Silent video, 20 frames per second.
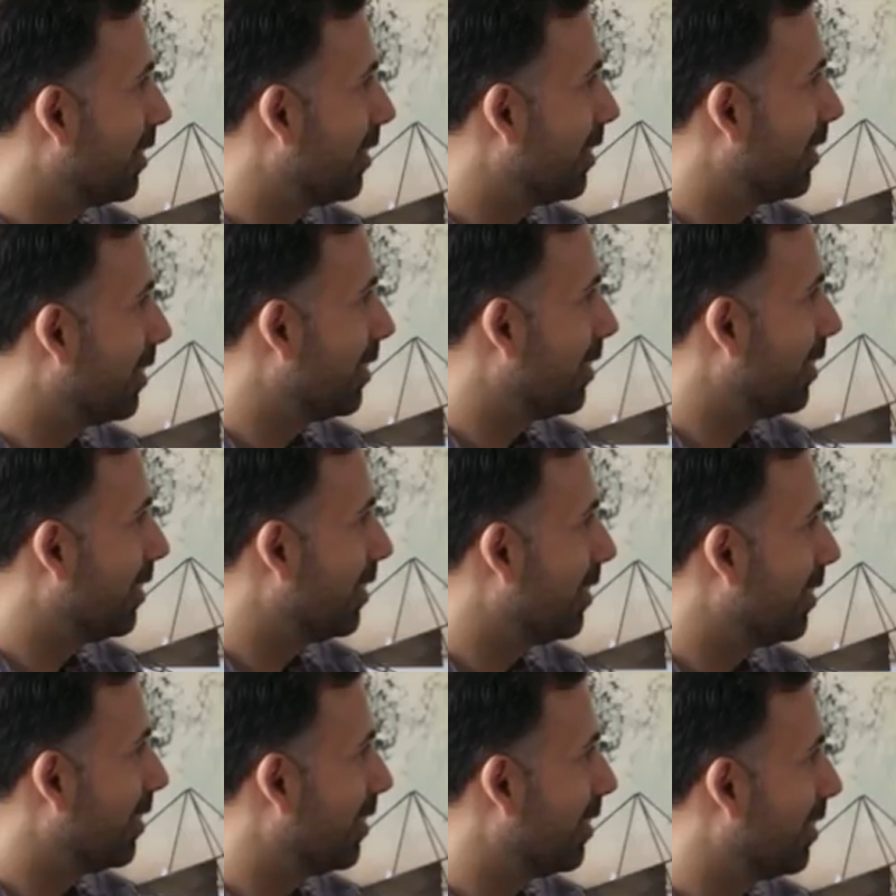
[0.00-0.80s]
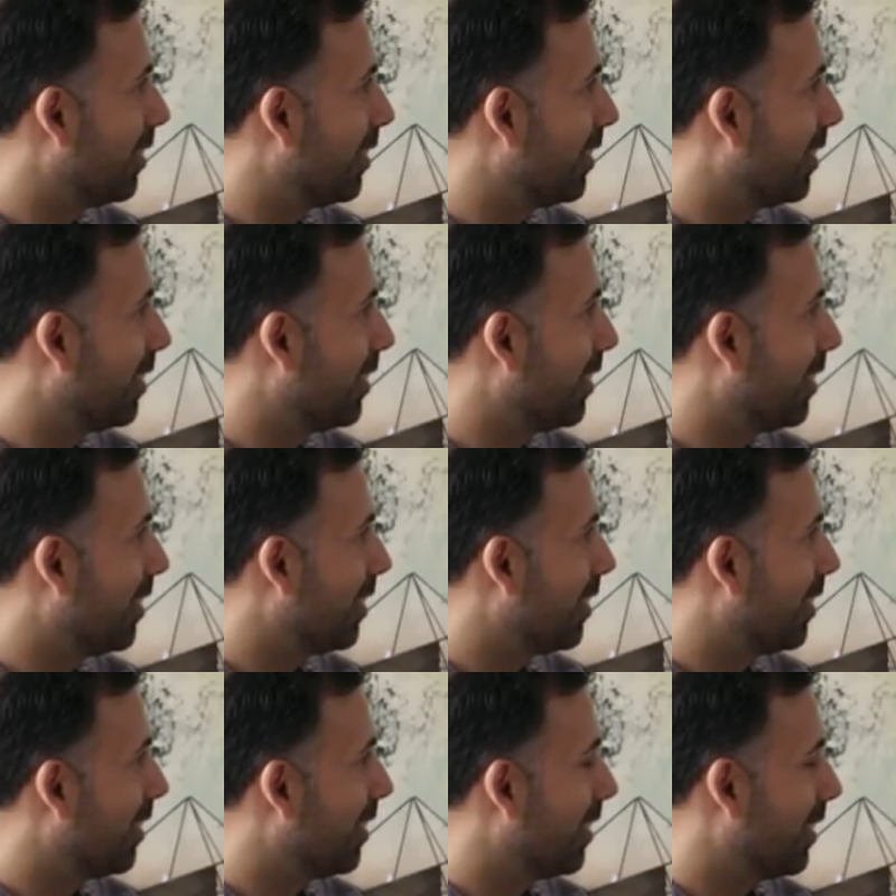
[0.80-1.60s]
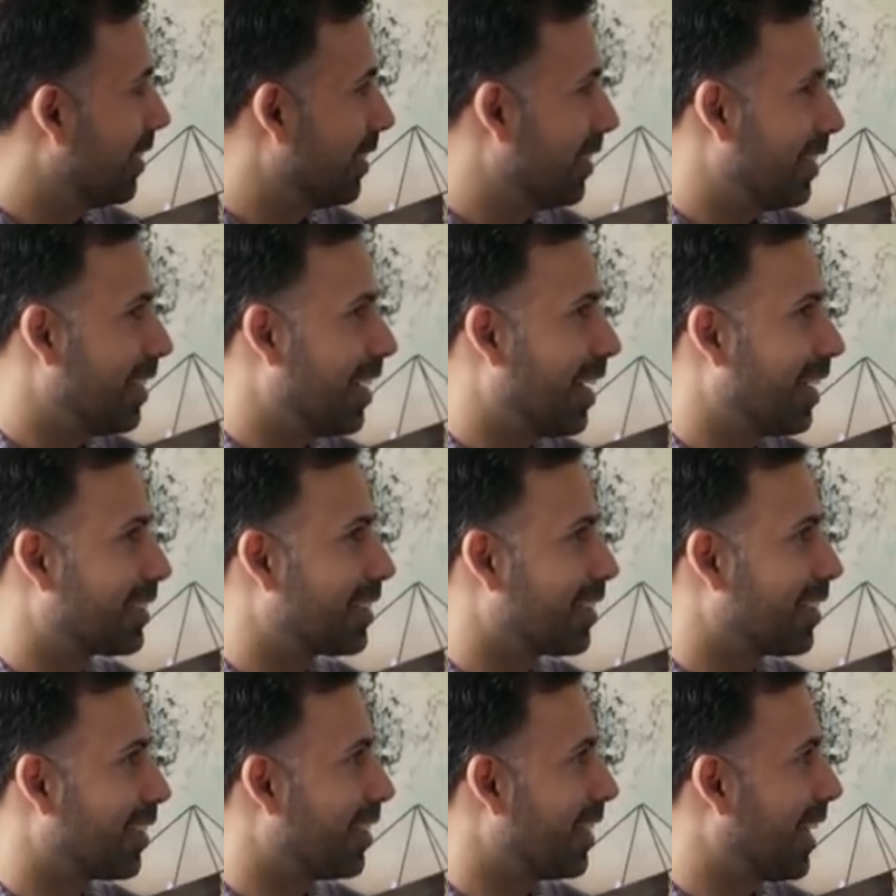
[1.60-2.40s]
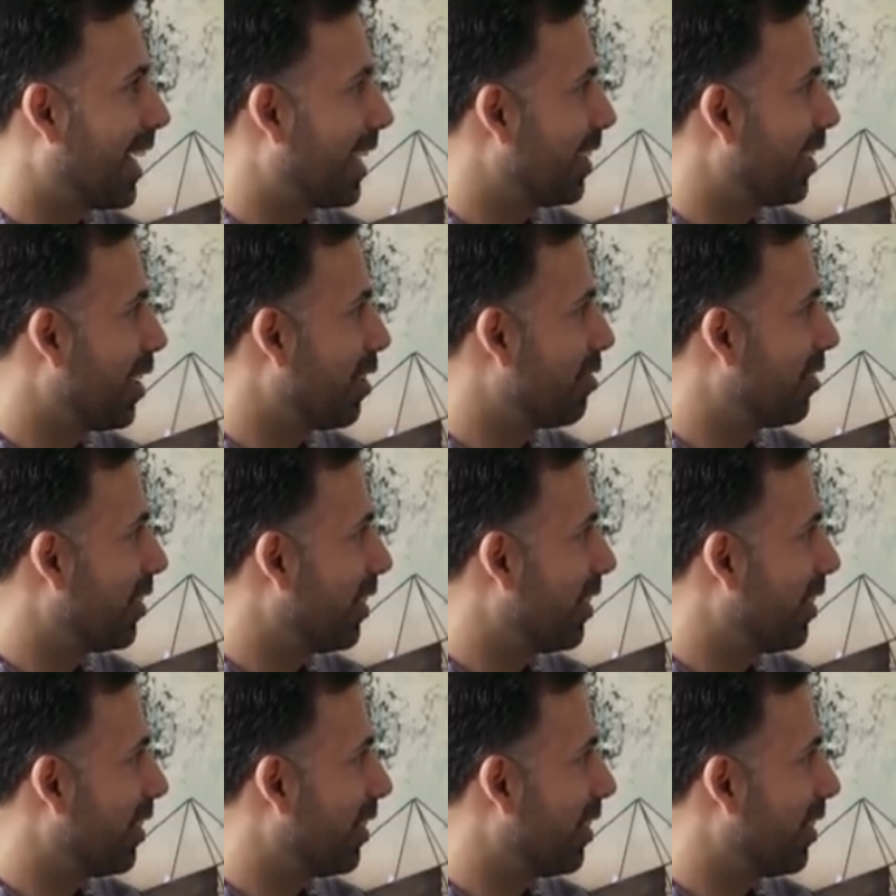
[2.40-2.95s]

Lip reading: (silent)